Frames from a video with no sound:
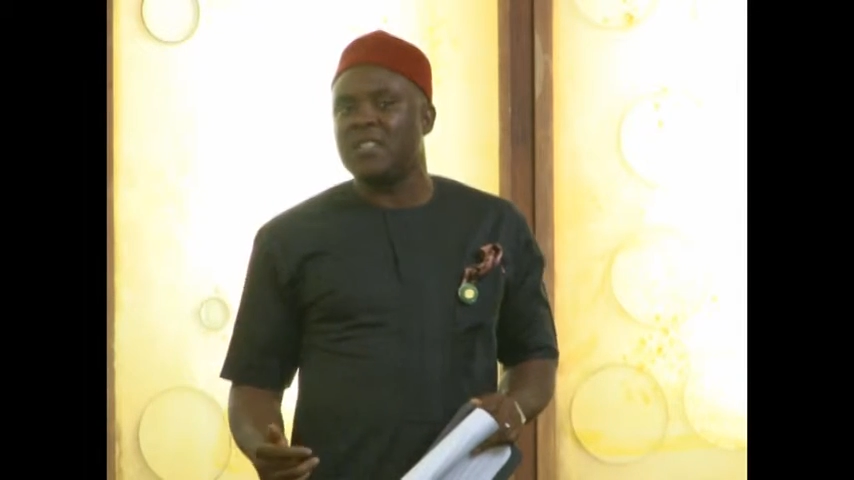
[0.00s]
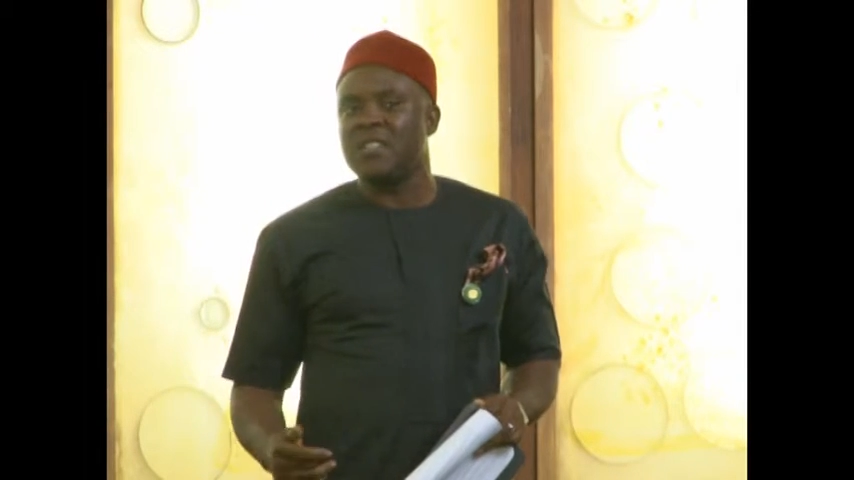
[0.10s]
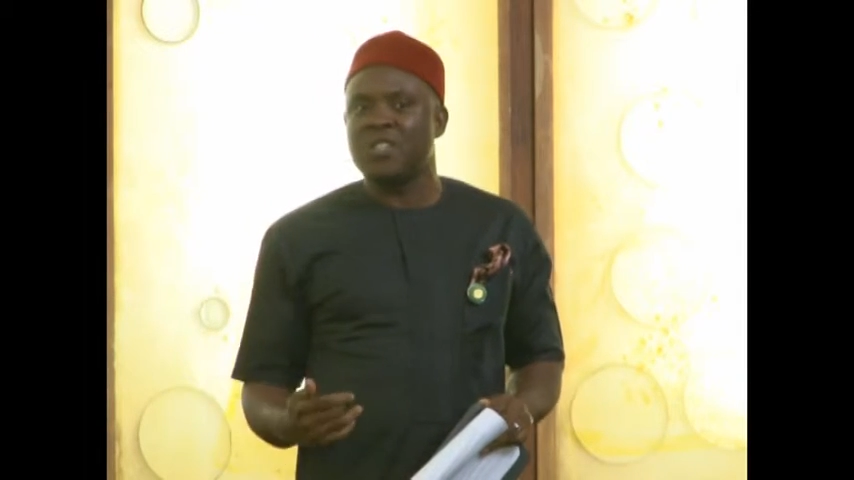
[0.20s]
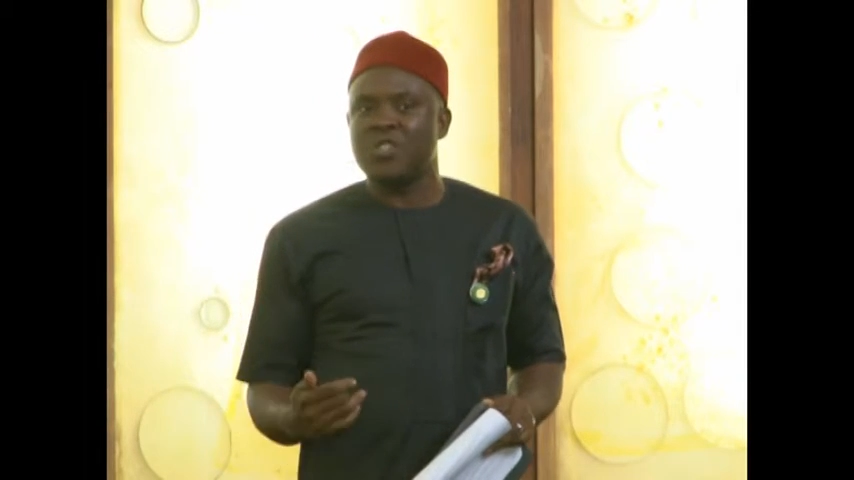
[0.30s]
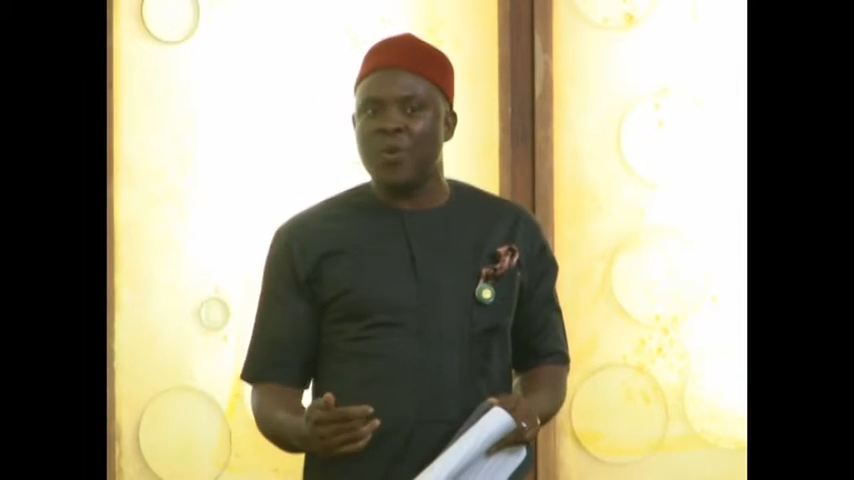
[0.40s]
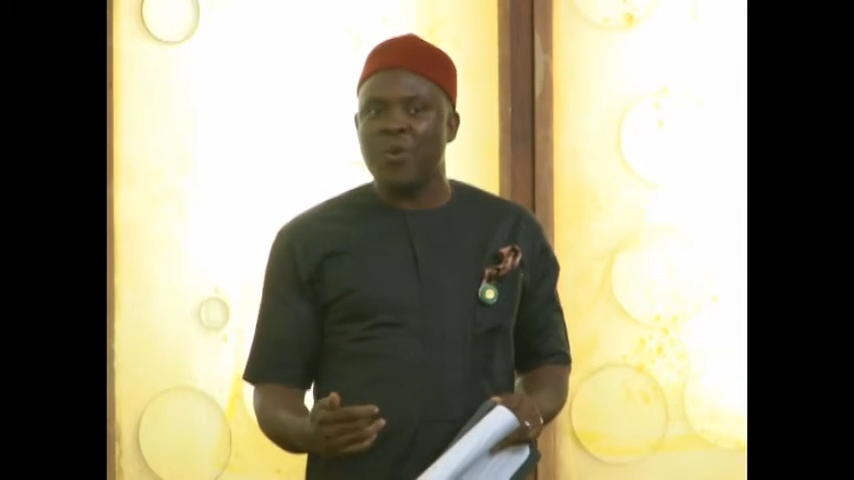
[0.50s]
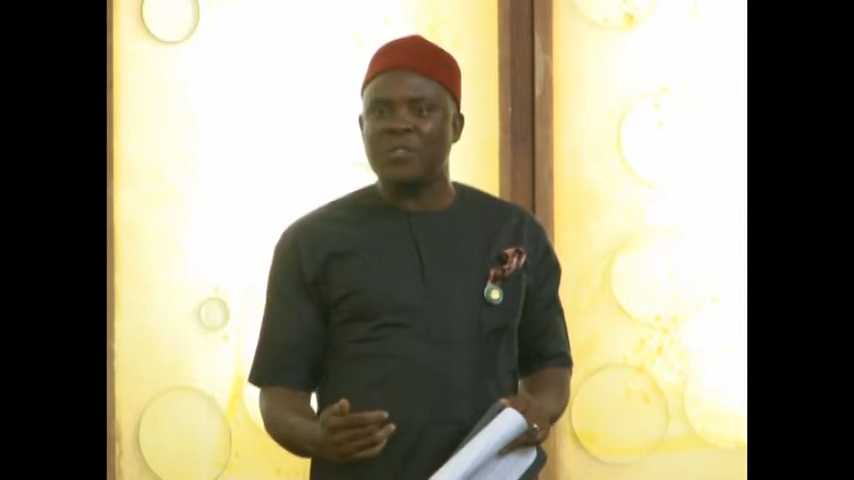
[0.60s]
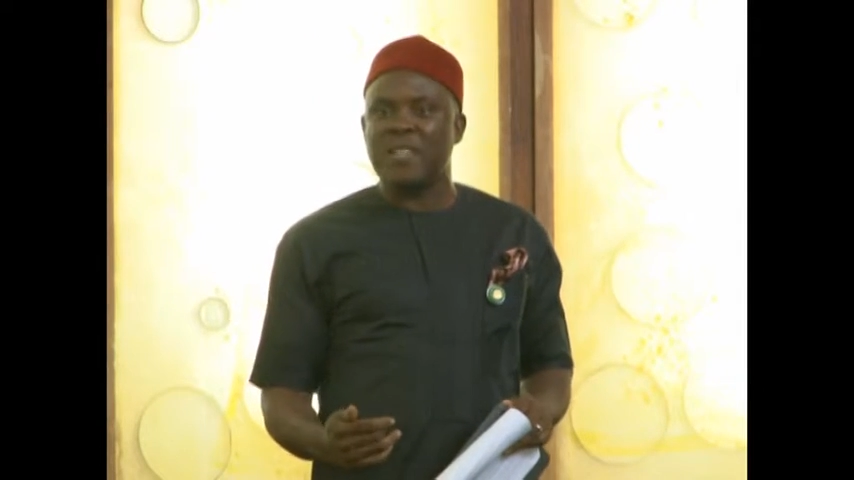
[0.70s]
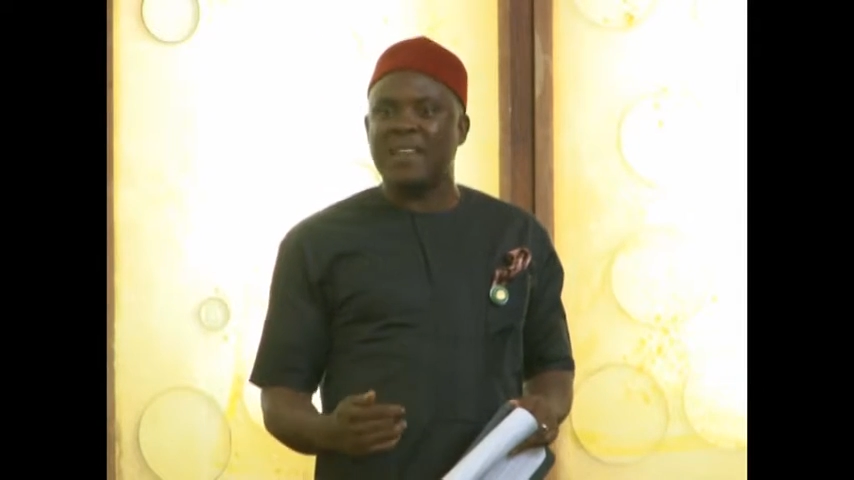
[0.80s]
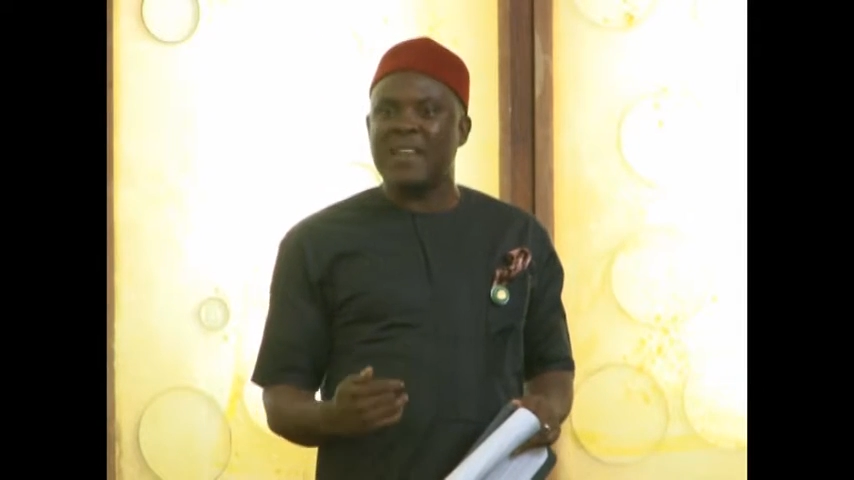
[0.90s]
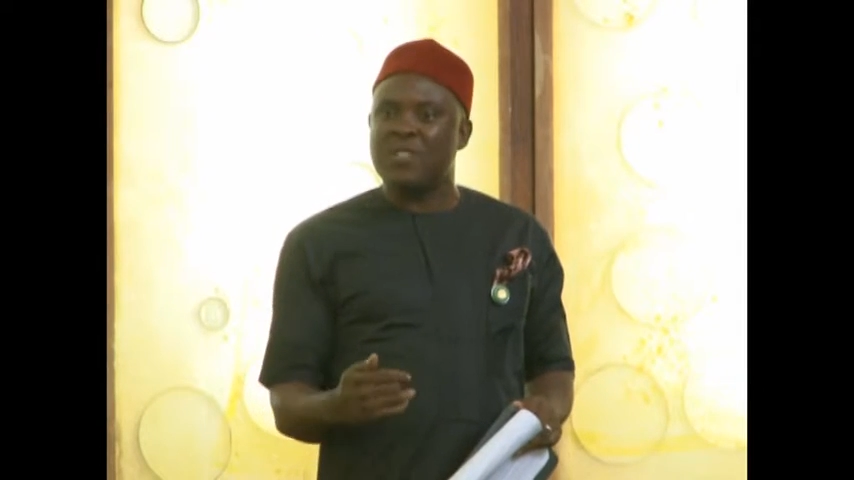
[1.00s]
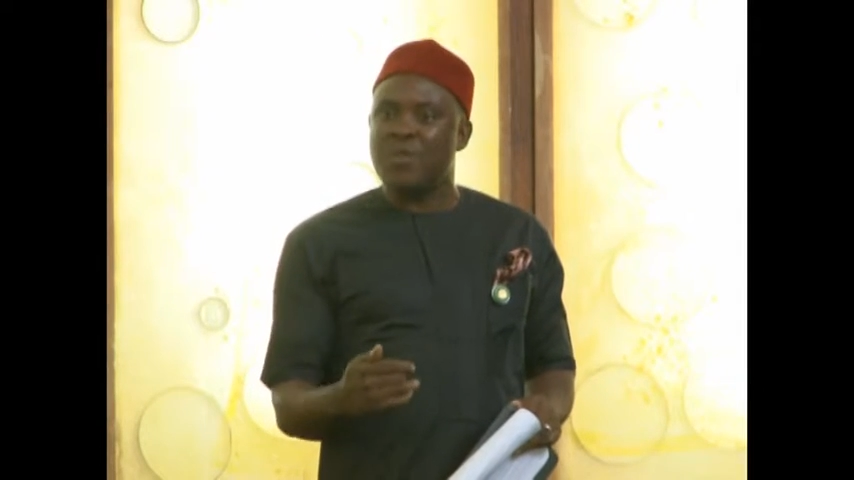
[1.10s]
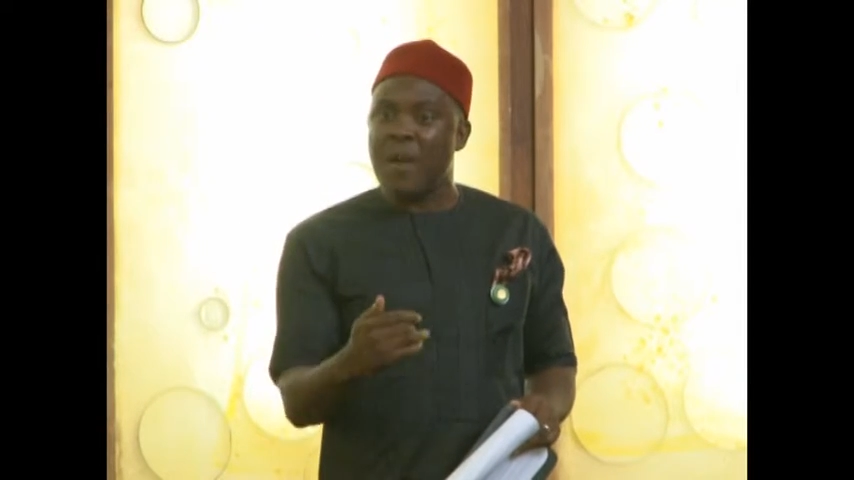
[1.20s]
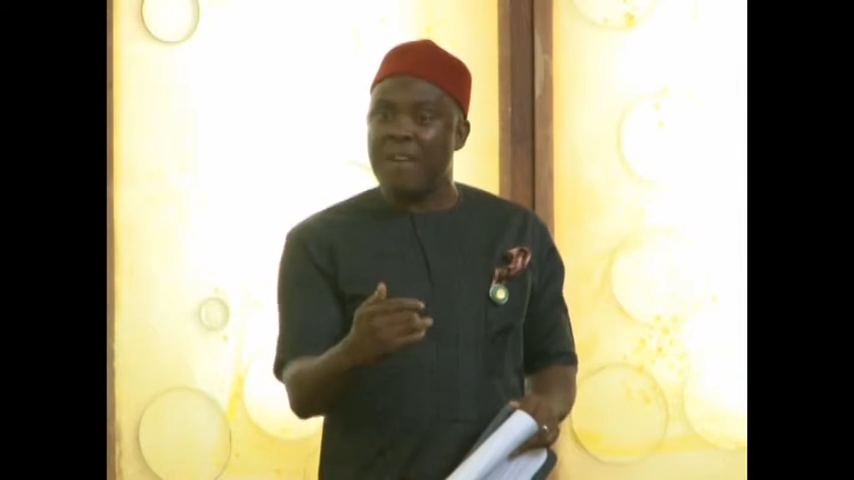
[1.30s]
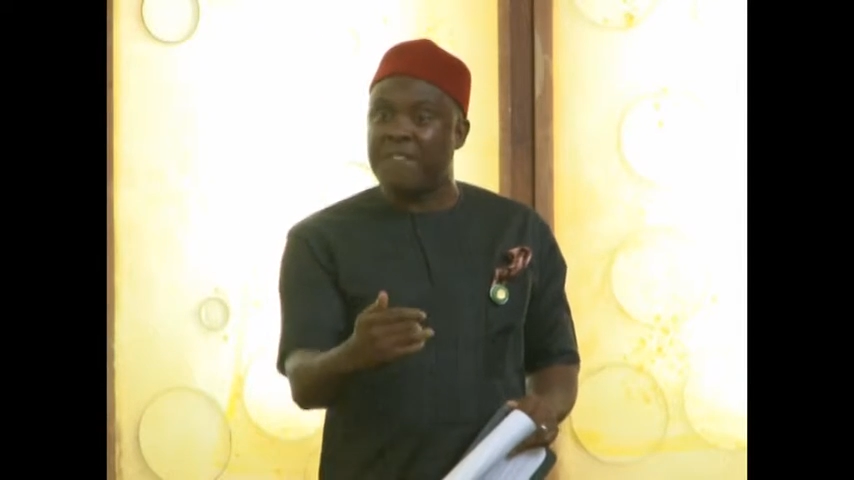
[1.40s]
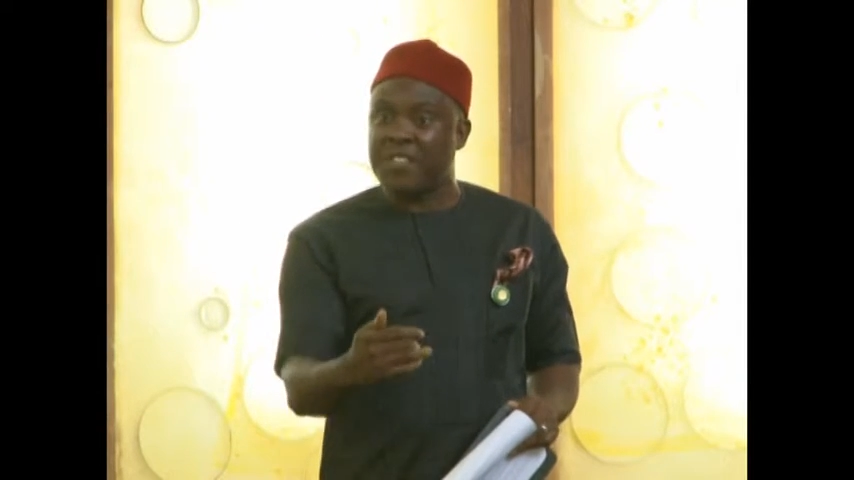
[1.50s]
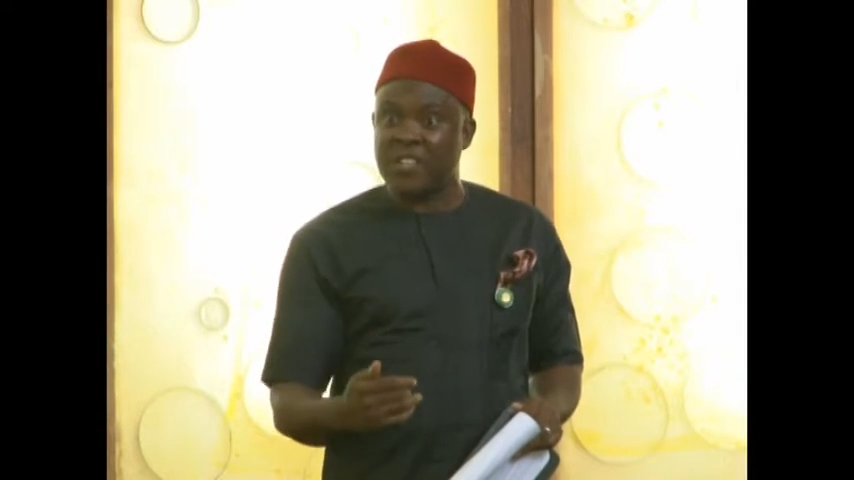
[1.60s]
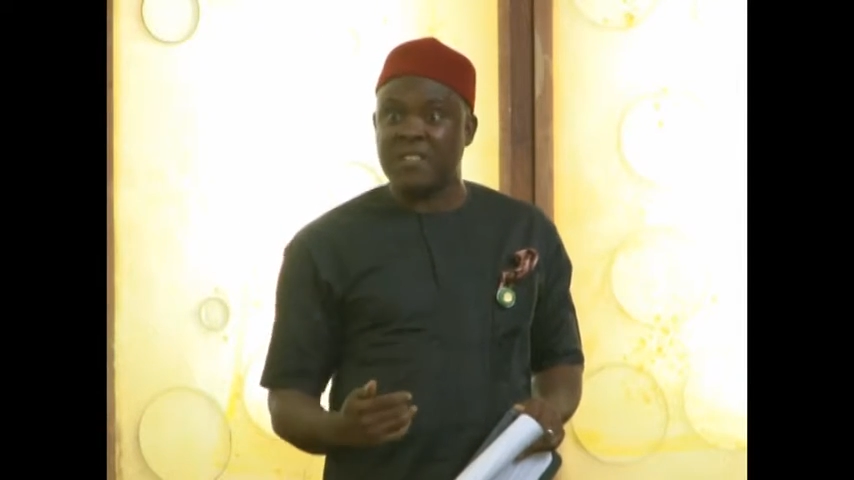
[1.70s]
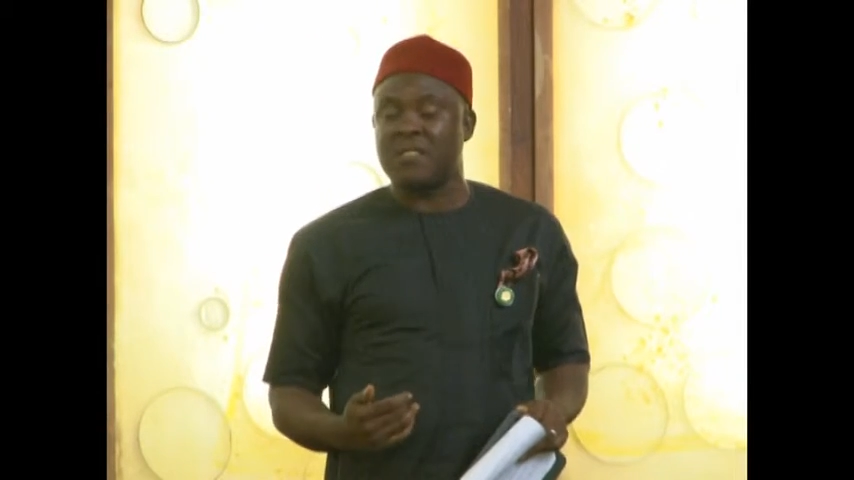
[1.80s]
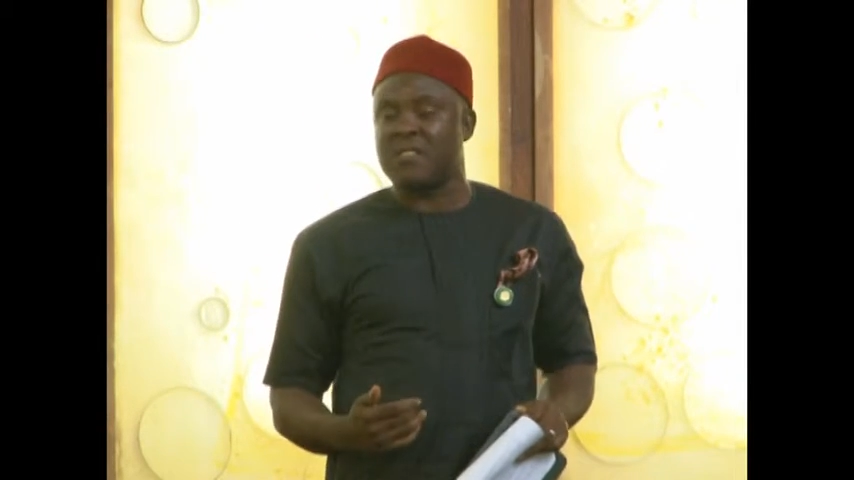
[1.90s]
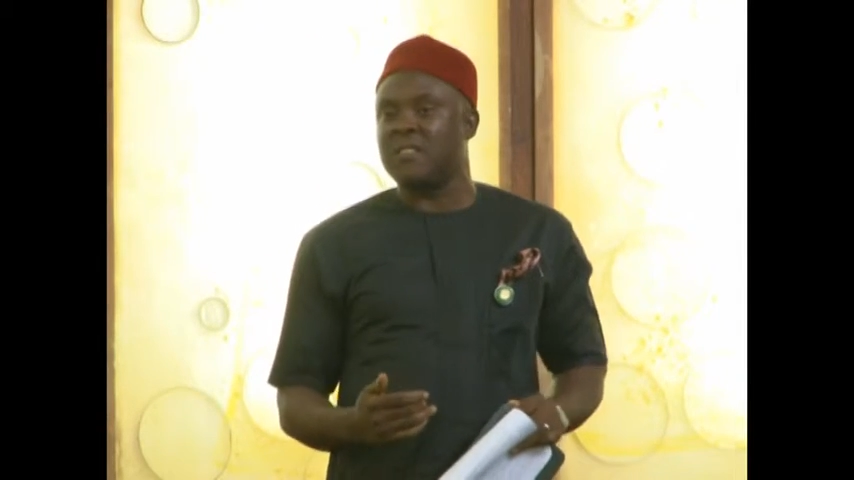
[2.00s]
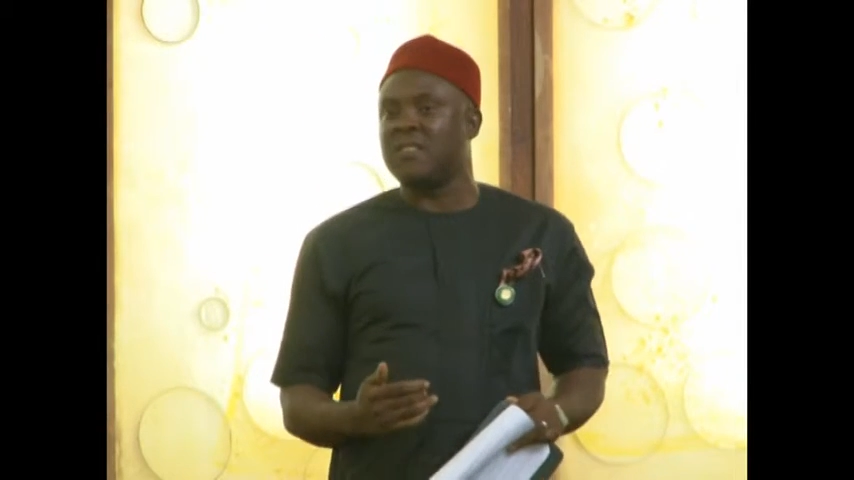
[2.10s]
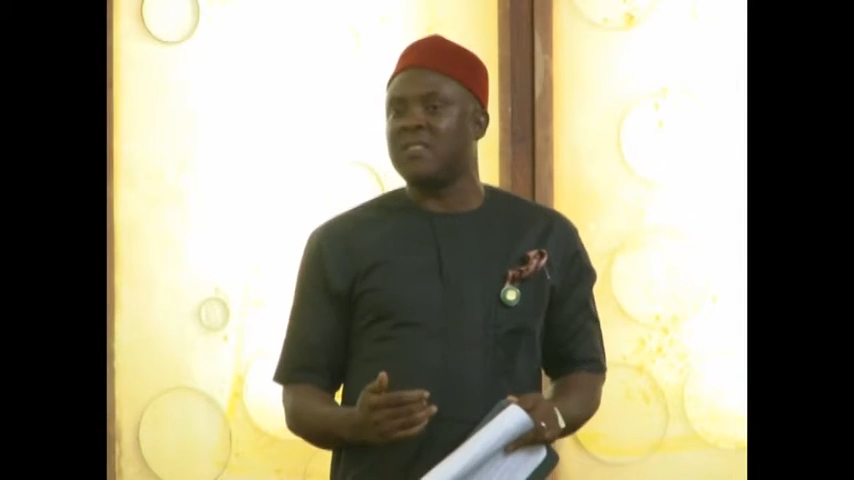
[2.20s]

It shows that there's no efficiency